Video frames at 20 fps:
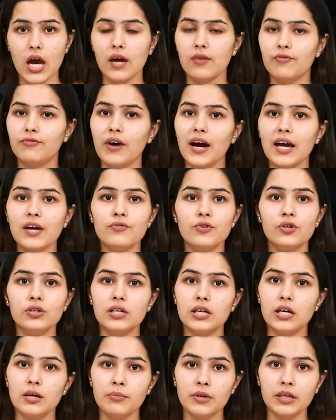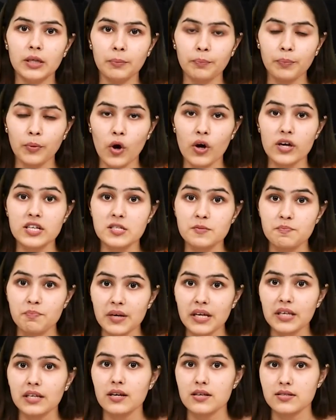Why would government employees
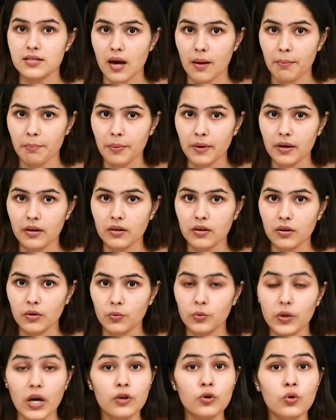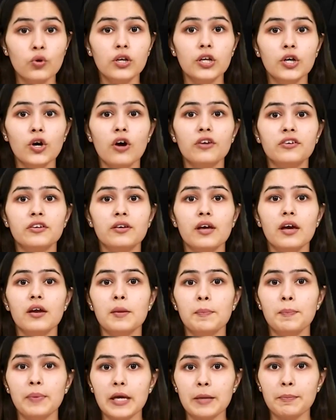beat us up? We are only
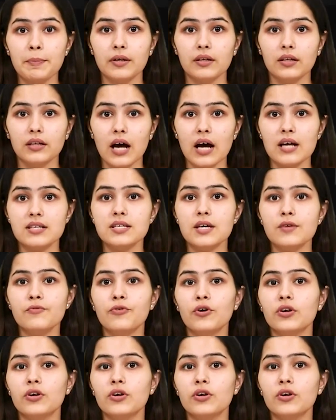ordinary people asking